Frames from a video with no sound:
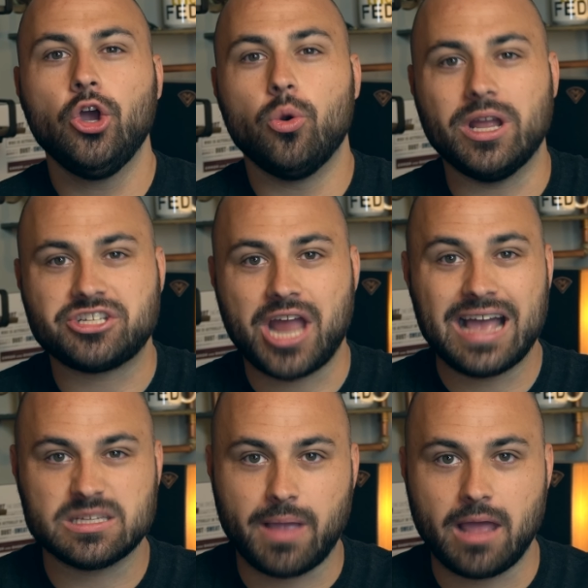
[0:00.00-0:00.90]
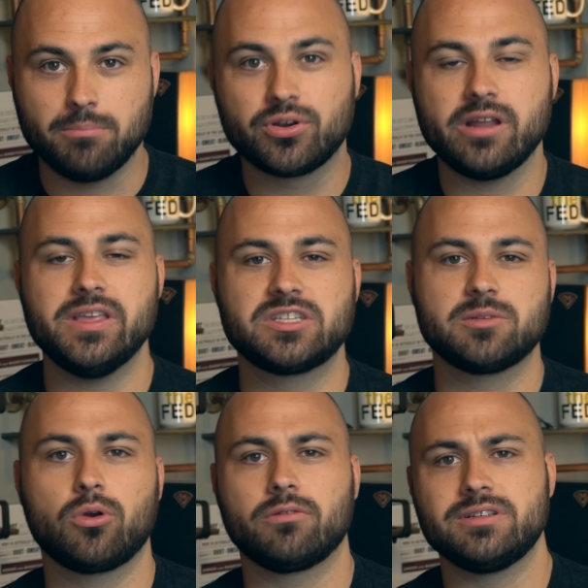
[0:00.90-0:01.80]
which has been previous
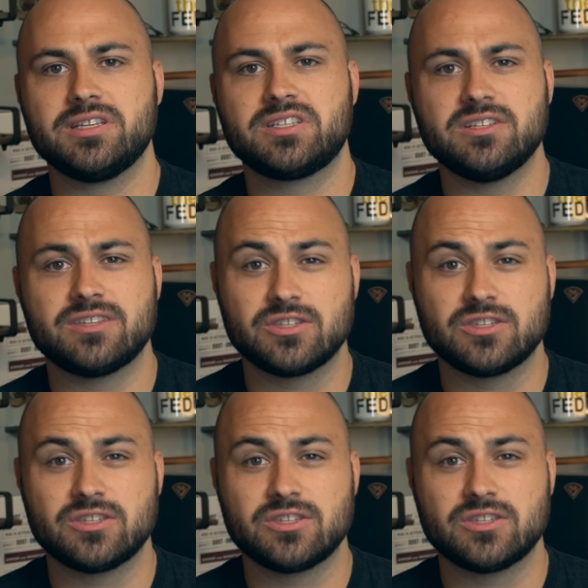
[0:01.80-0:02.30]
support and resistance.